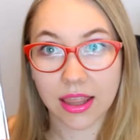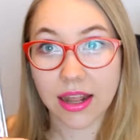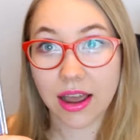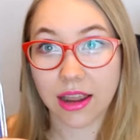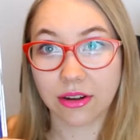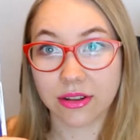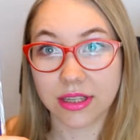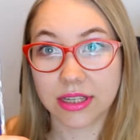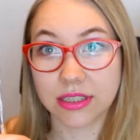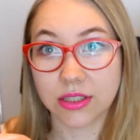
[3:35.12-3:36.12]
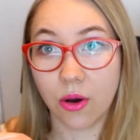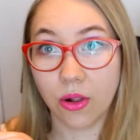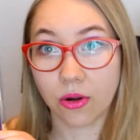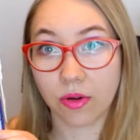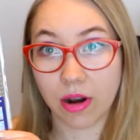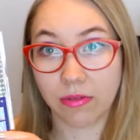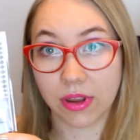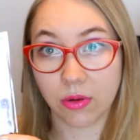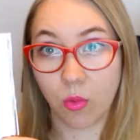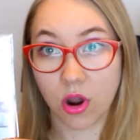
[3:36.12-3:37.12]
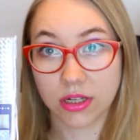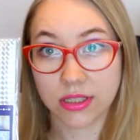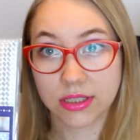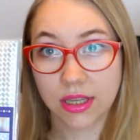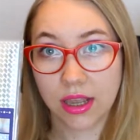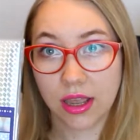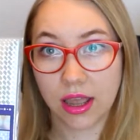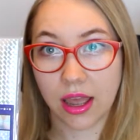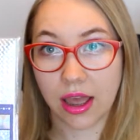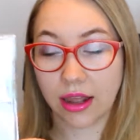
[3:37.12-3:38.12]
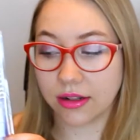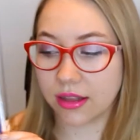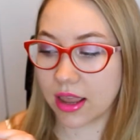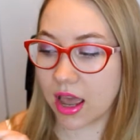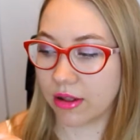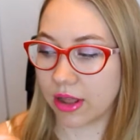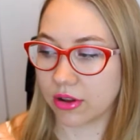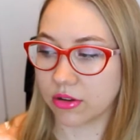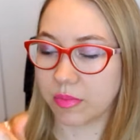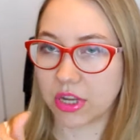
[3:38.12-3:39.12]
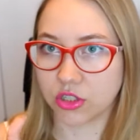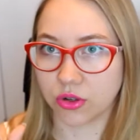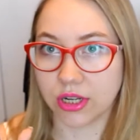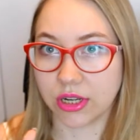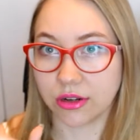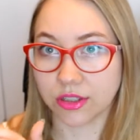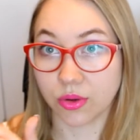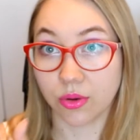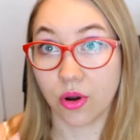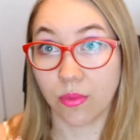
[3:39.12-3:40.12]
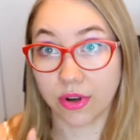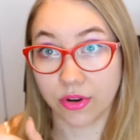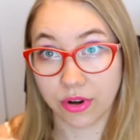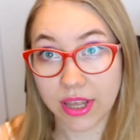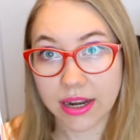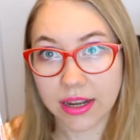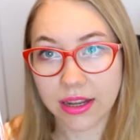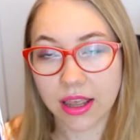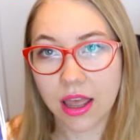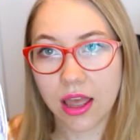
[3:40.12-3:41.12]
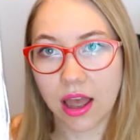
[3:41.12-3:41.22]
Then I got these holographic ones, and they have like a picture here so you know what you're getting.